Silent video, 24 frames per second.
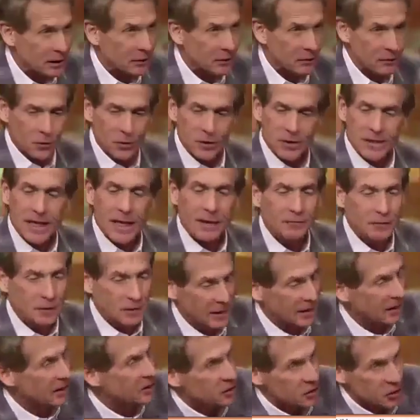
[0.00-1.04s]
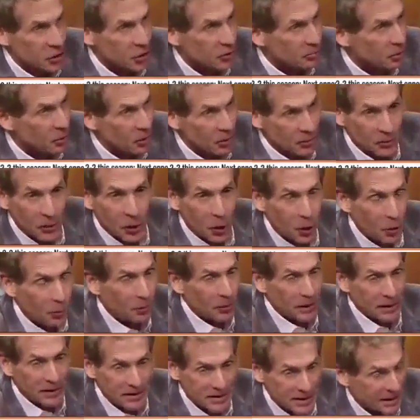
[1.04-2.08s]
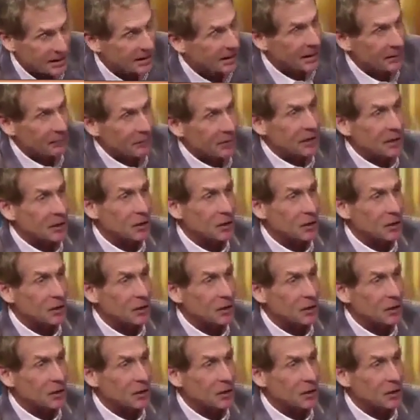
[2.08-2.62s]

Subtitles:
Lee in the first half and Lance Dunbar in the opening second half